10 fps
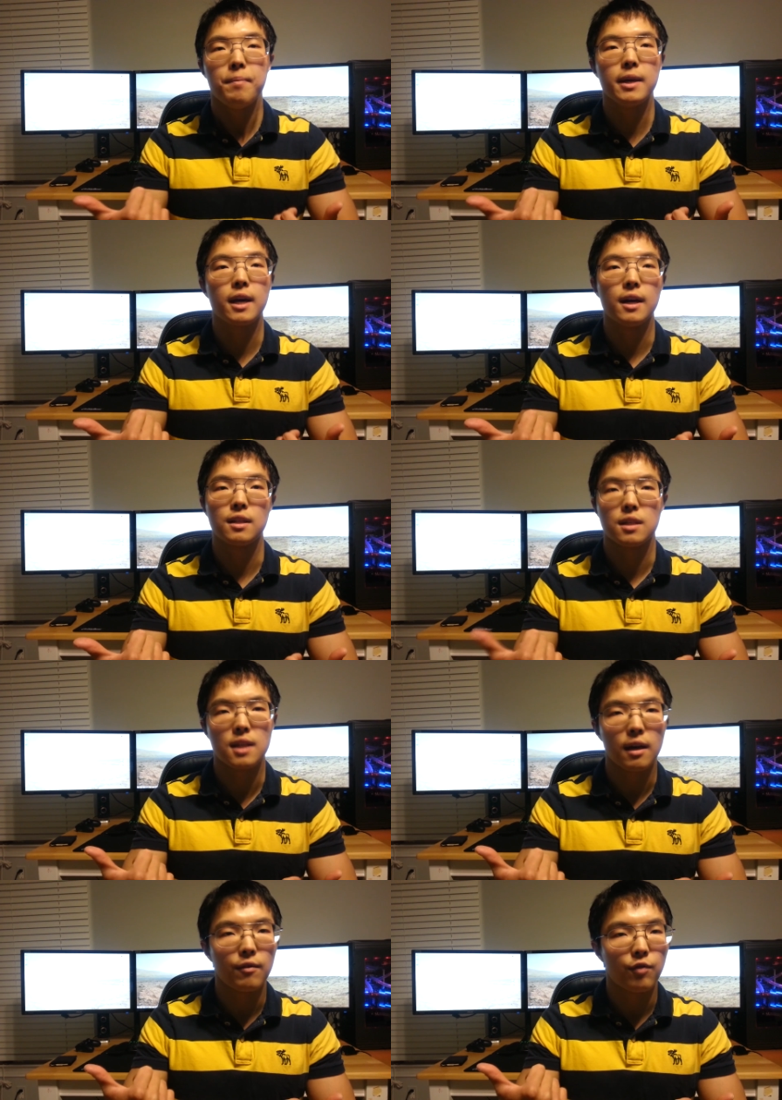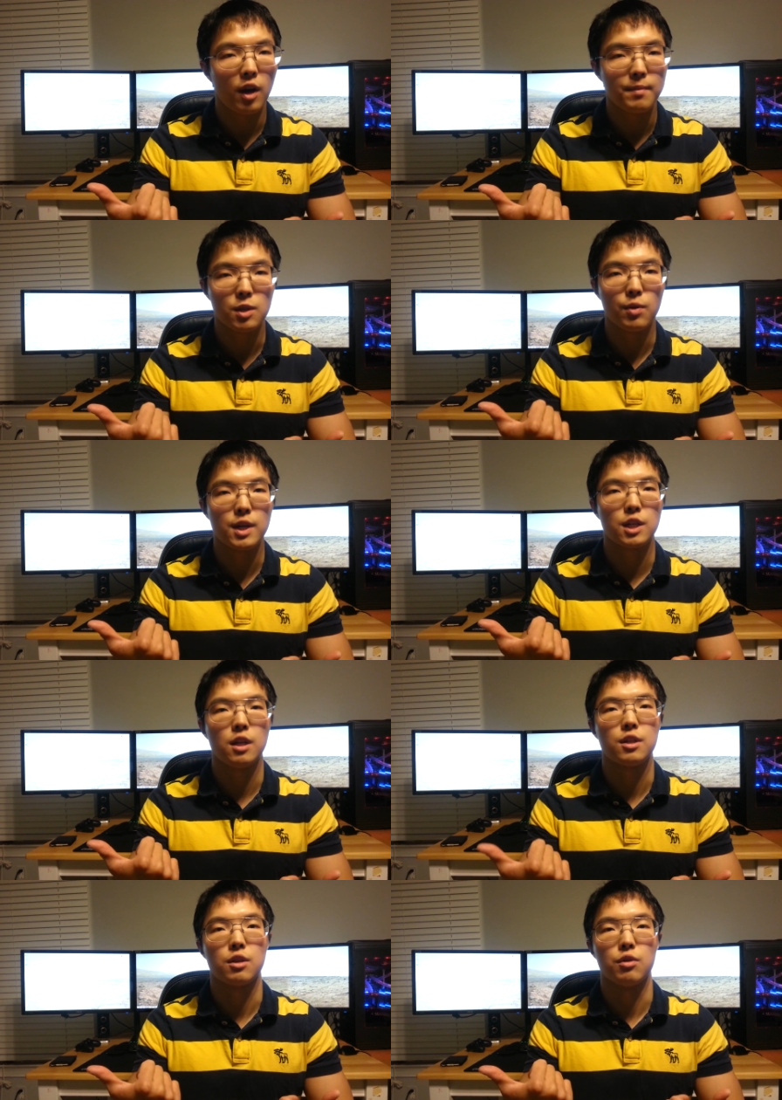because the second frame's duration
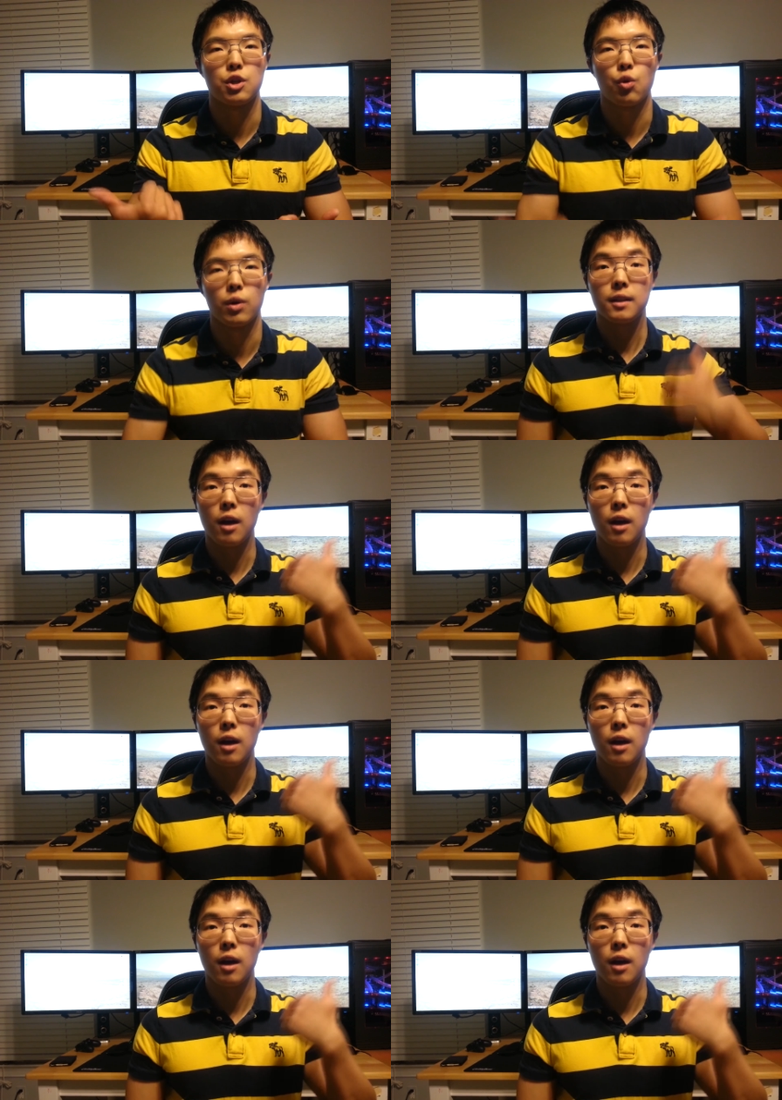is so short.